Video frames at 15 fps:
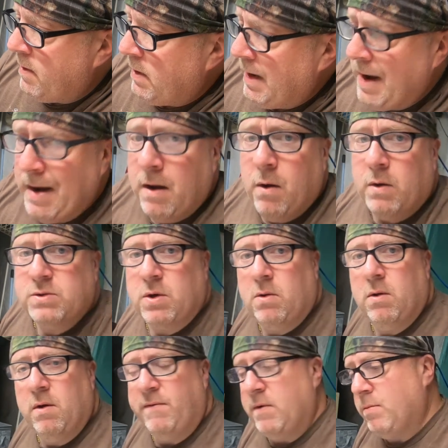Yeah, I know it was
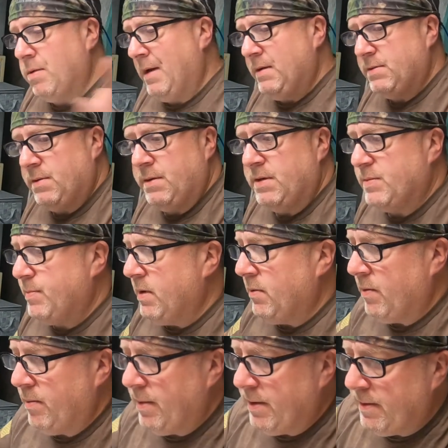all over the place on this
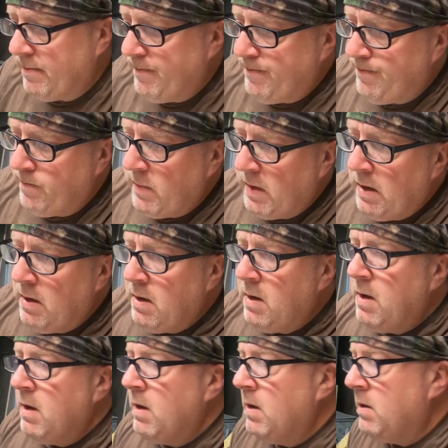build, but
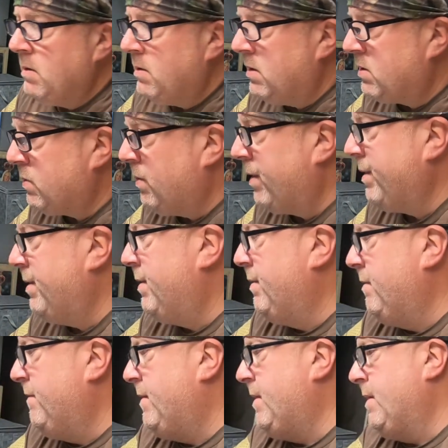just wanted to do
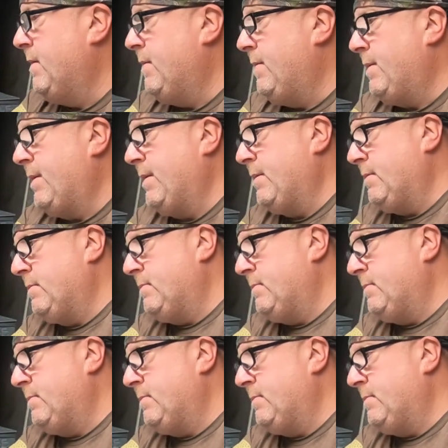a video on it.